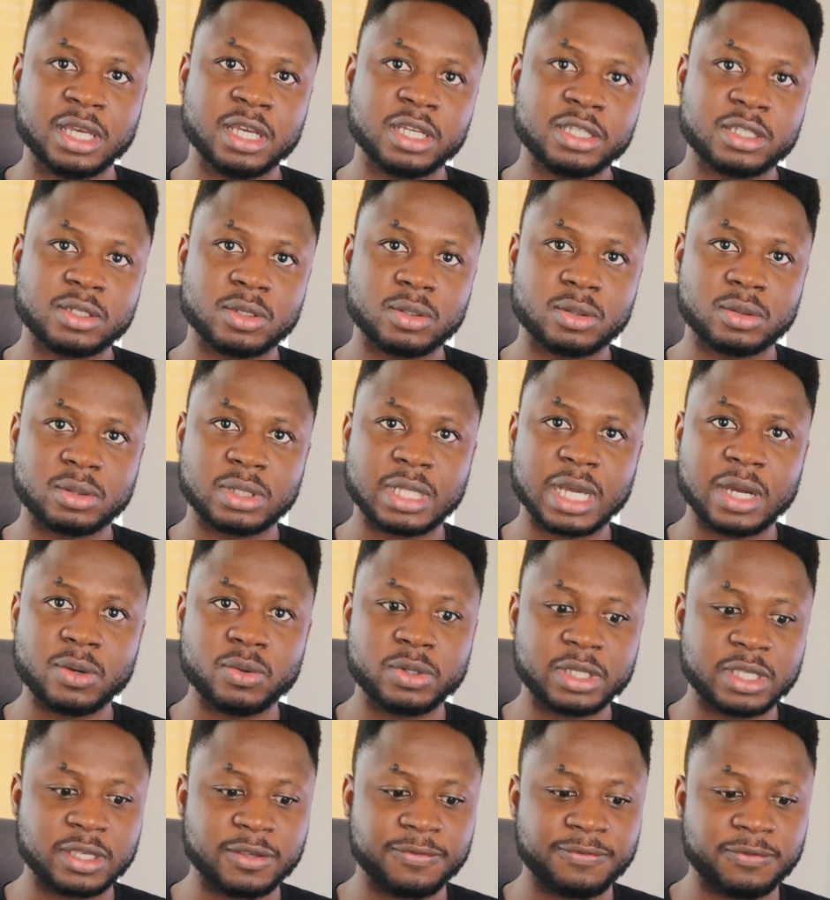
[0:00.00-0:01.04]
So that will
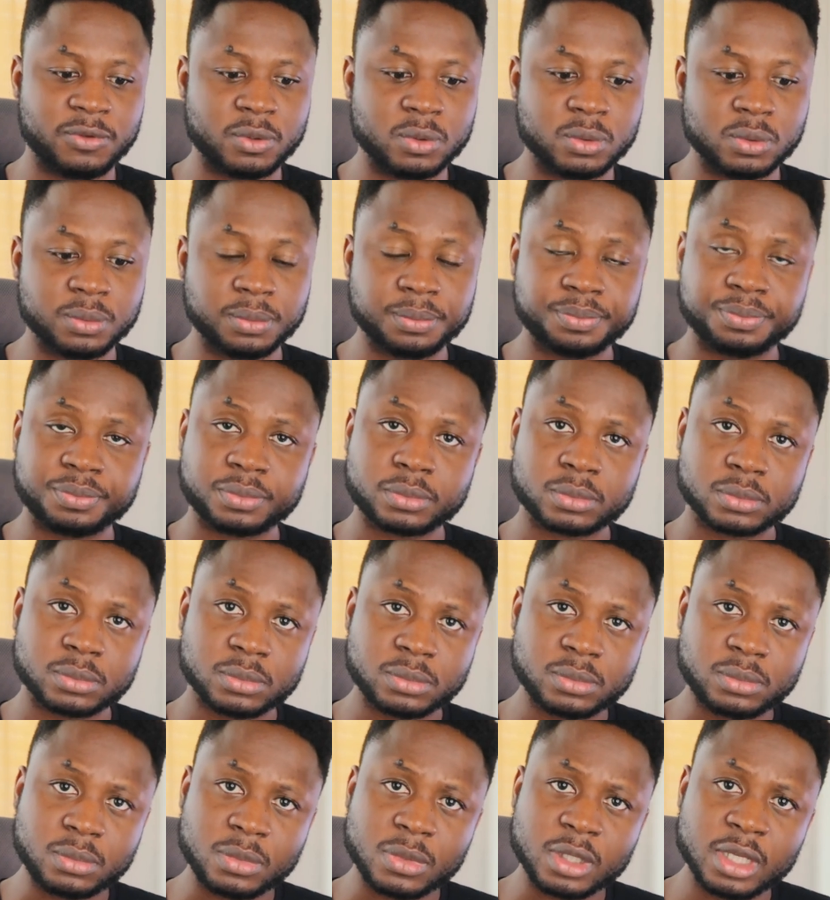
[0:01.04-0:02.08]
give you
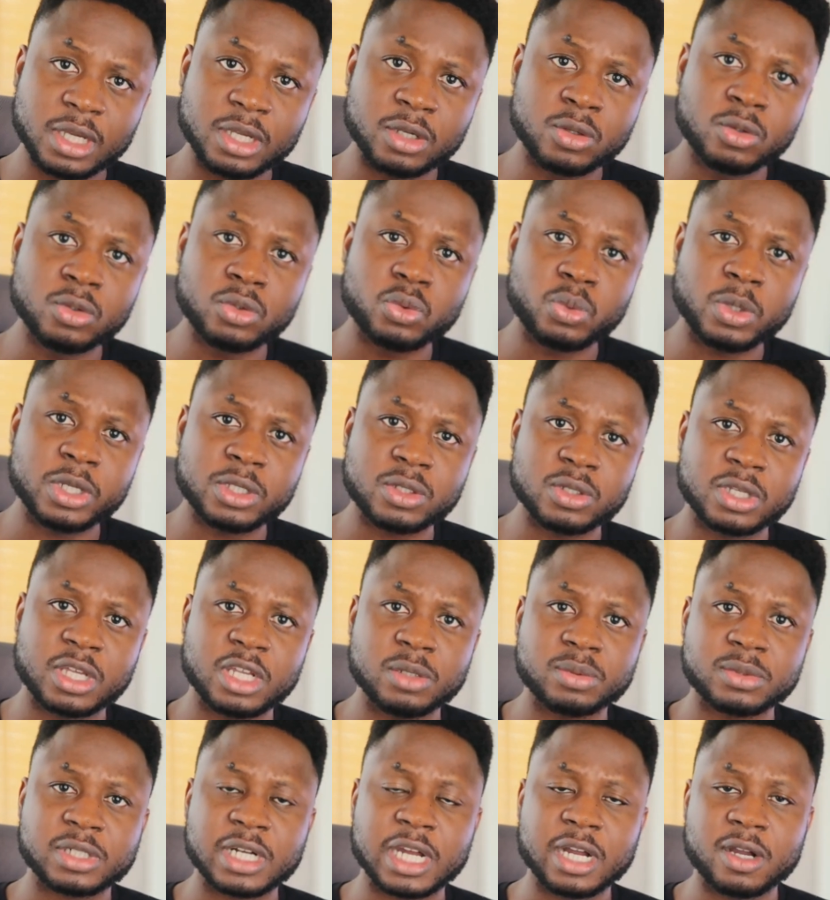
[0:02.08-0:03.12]
a good way to
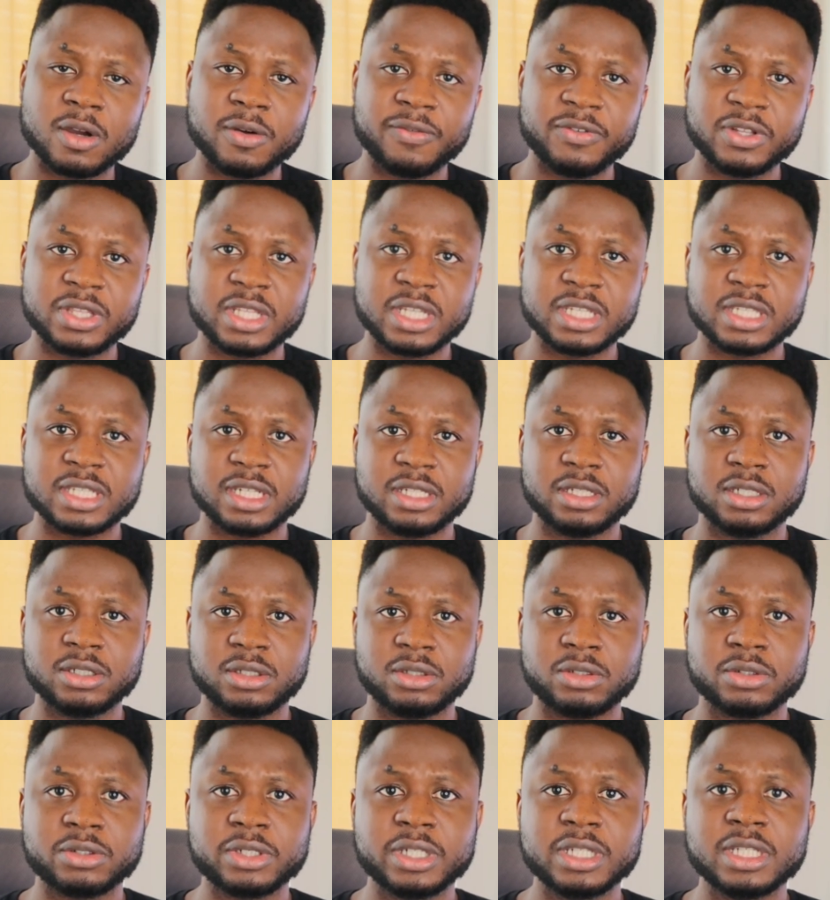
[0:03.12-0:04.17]
keep track of the things that you're
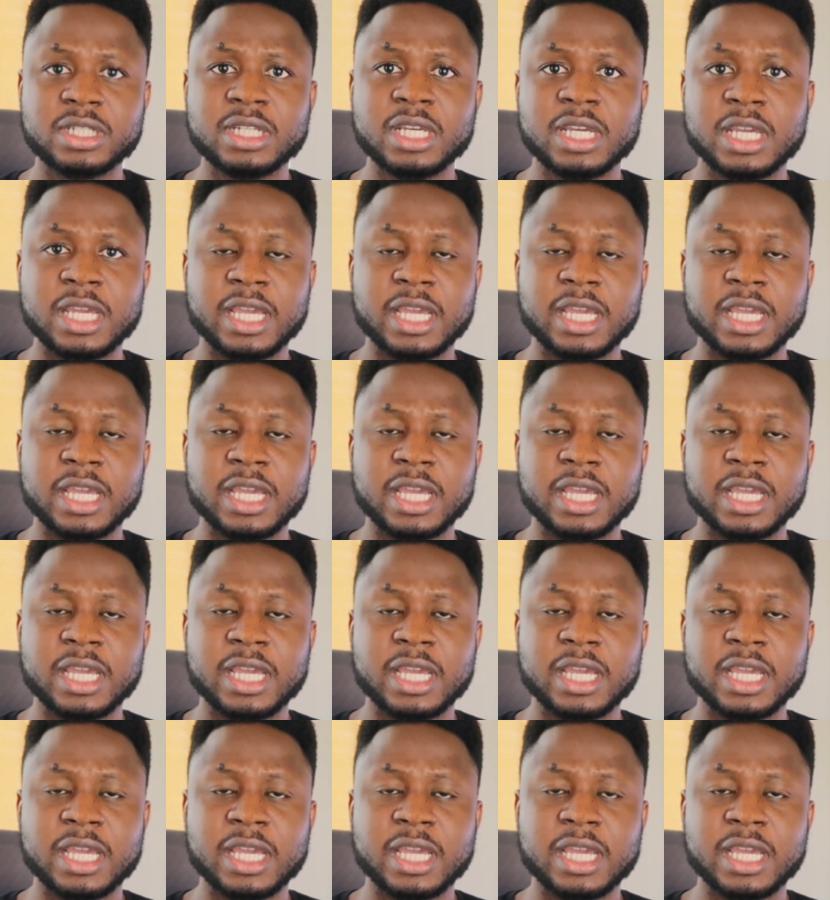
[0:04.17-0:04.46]
doing,